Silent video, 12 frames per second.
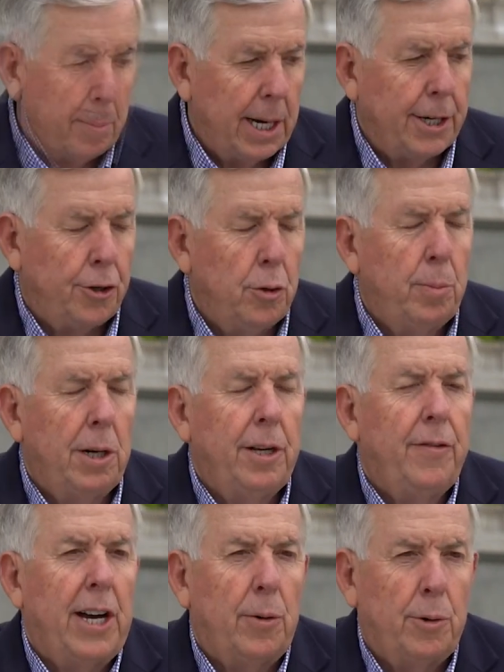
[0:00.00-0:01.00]
but I do
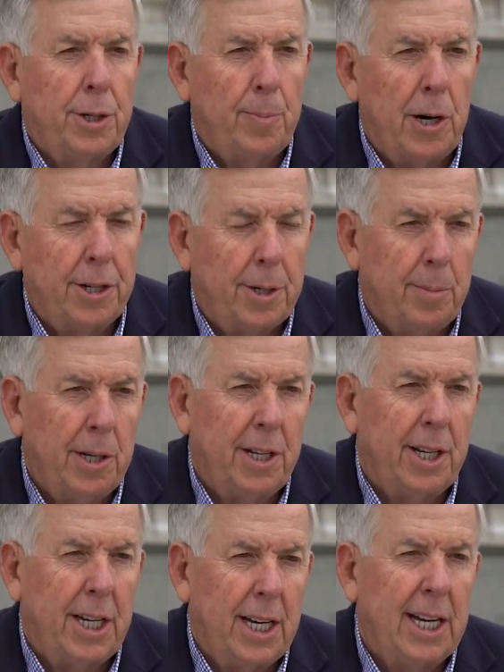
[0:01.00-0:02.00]
believe that
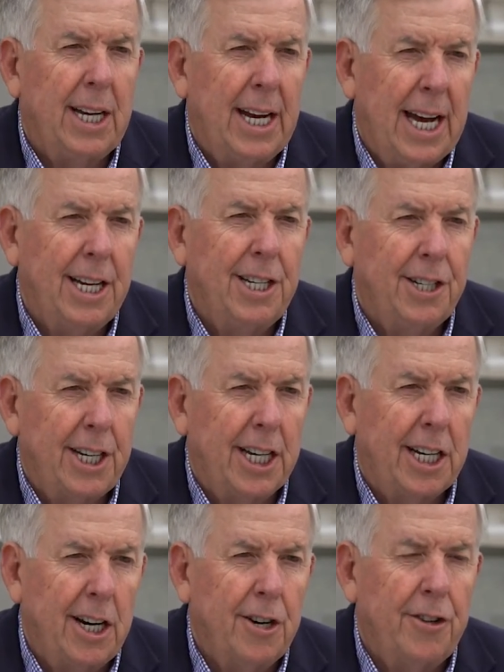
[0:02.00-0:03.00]
responsibility and how you
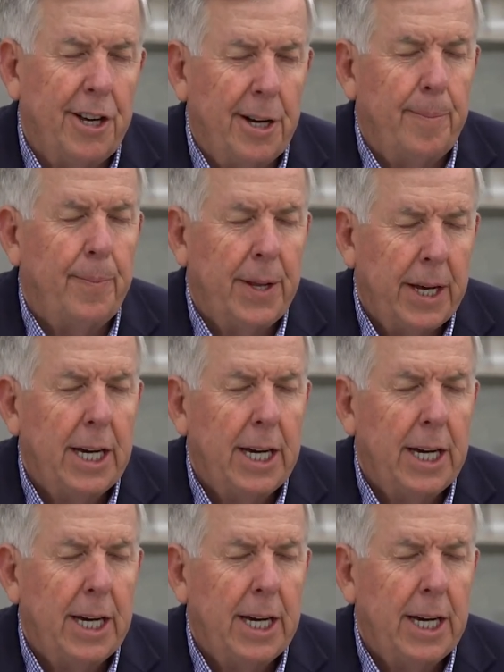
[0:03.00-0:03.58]
take care of them